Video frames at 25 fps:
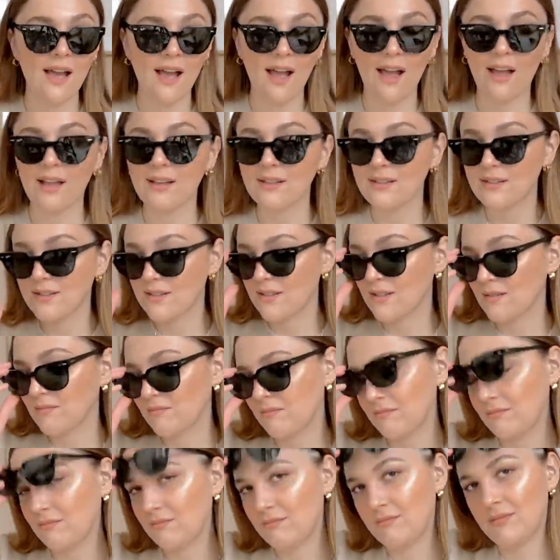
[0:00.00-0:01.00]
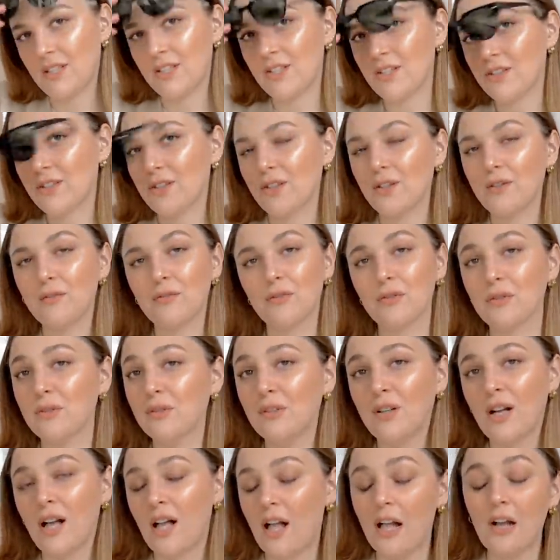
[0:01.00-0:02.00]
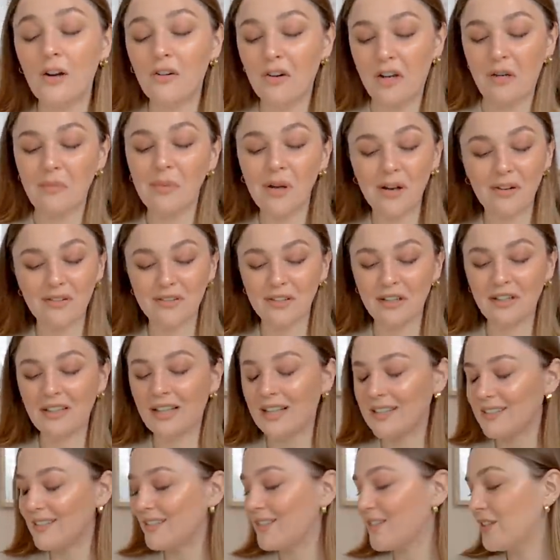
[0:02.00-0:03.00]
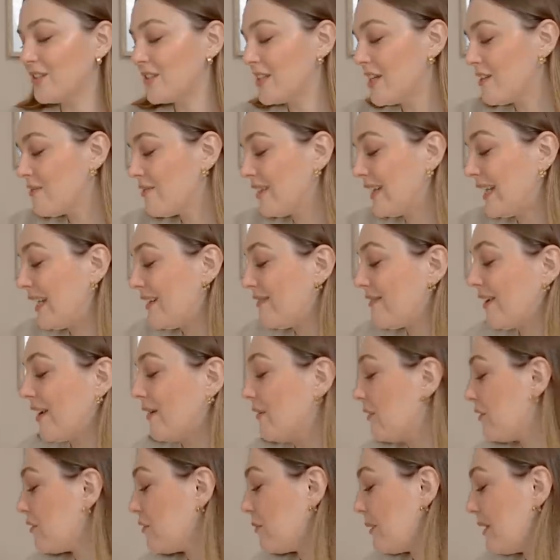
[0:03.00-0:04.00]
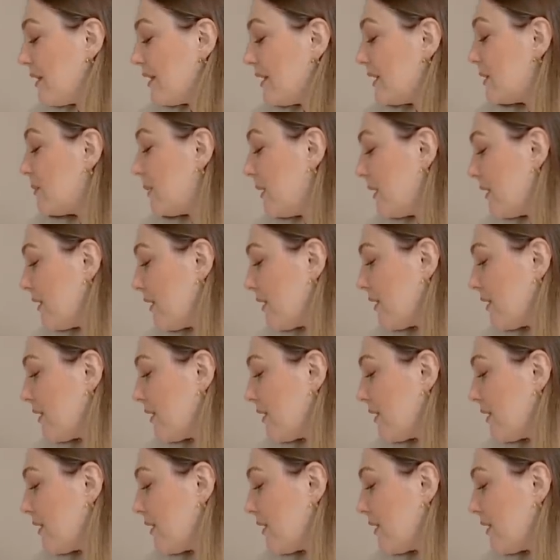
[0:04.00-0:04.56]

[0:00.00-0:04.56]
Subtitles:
and they're just overall a great pair of sunglasses. So definitely a favorite for me this month.